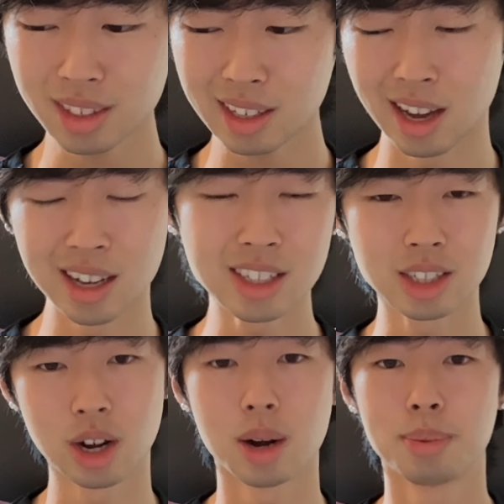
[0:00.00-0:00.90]
I guess
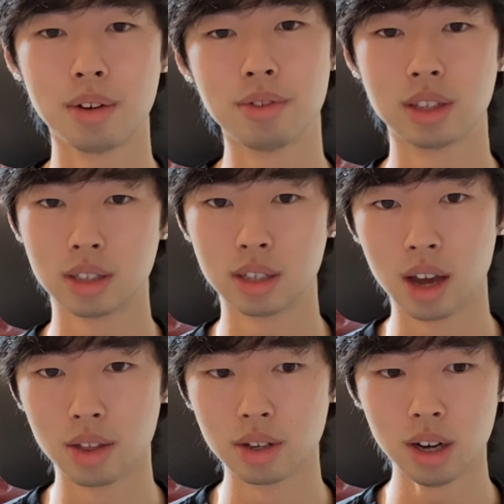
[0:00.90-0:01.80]
just trying to put everything
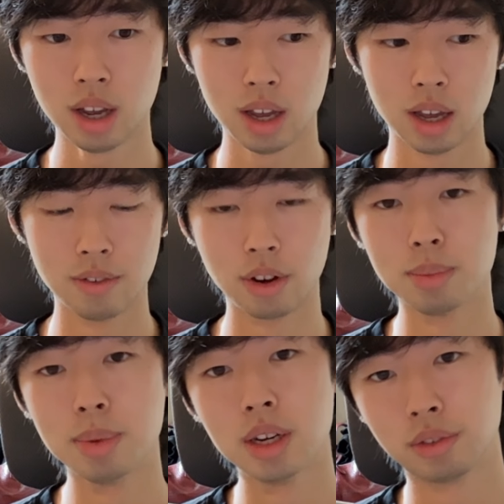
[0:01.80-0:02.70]
together in a very
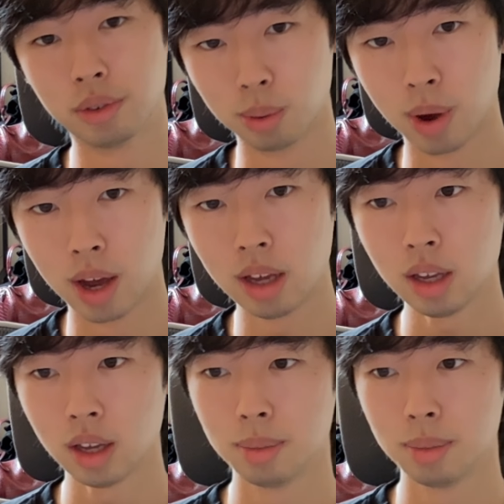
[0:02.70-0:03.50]
meaningful way,